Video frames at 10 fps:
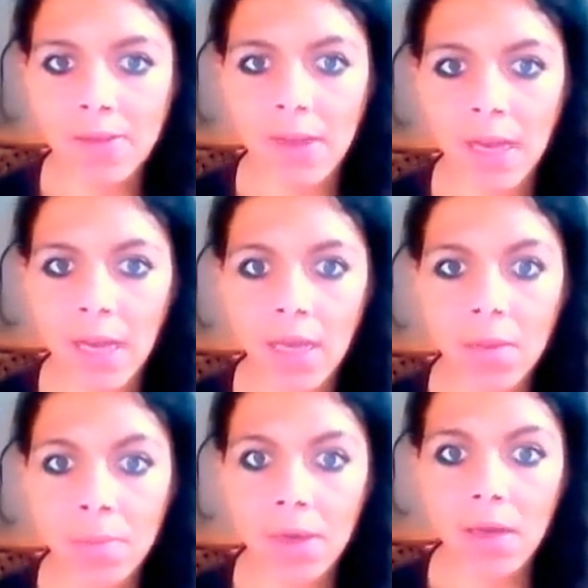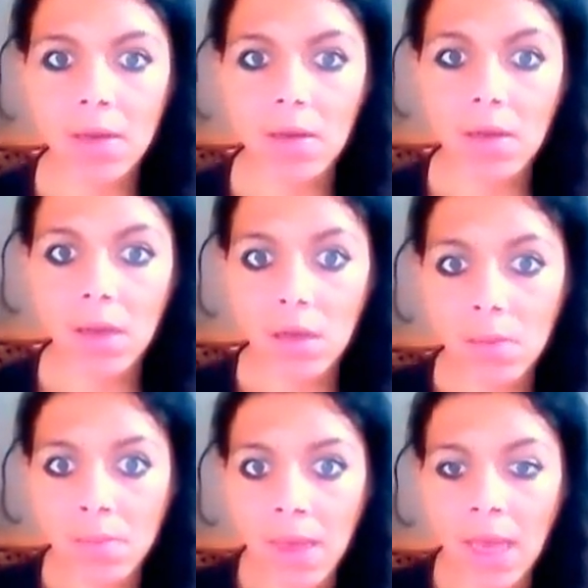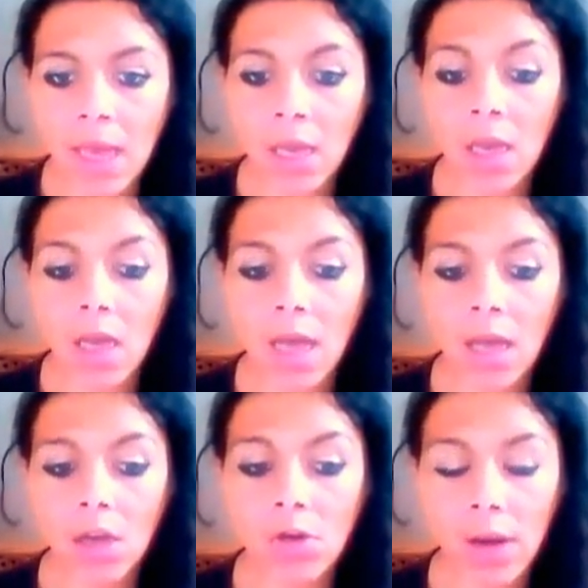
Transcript: it goes without saying in my mind's eye, but